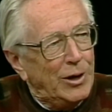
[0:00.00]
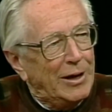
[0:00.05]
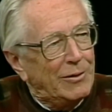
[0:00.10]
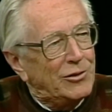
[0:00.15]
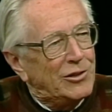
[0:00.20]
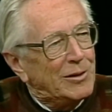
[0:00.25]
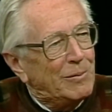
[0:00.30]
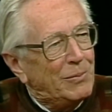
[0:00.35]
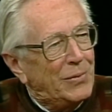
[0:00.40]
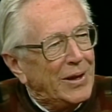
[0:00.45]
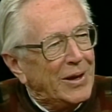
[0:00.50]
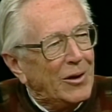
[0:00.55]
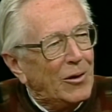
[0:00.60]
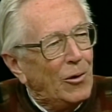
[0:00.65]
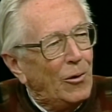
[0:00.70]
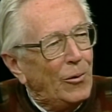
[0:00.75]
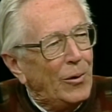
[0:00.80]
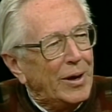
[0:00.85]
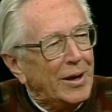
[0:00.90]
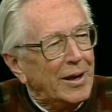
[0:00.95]
you have
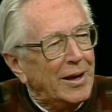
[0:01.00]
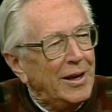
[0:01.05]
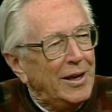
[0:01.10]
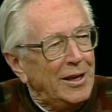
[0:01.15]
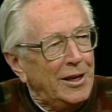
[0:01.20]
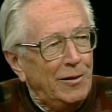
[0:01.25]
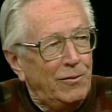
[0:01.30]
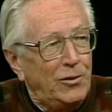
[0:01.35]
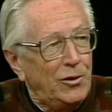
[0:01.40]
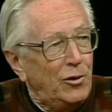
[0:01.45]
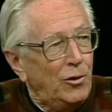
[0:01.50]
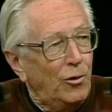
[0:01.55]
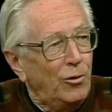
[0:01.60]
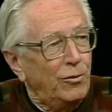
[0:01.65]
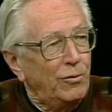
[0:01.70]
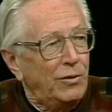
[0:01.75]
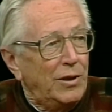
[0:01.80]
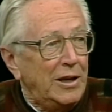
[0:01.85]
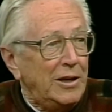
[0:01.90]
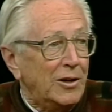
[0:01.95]
something going. If you
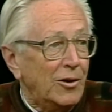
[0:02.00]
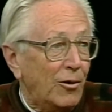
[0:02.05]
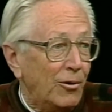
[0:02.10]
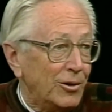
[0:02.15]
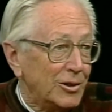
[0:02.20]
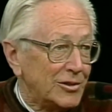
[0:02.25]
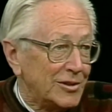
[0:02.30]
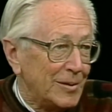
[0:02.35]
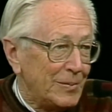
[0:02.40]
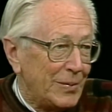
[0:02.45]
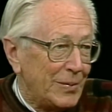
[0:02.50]
don't, then you go to